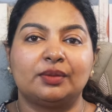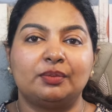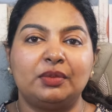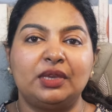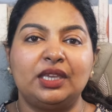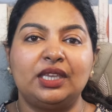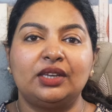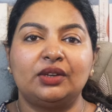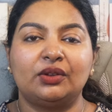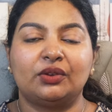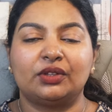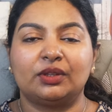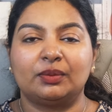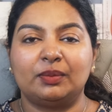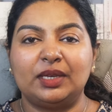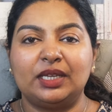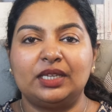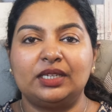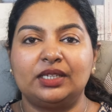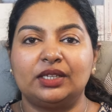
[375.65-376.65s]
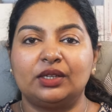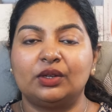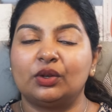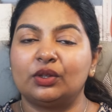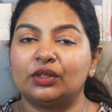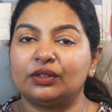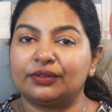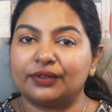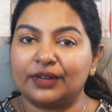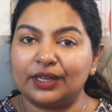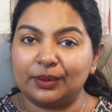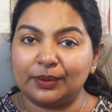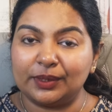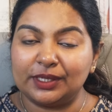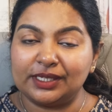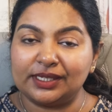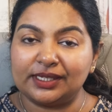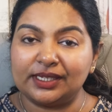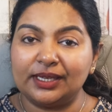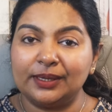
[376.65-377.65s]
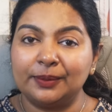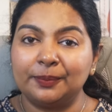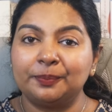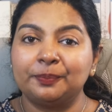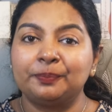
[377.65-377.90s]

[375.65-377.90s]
mean or the median or the frequency.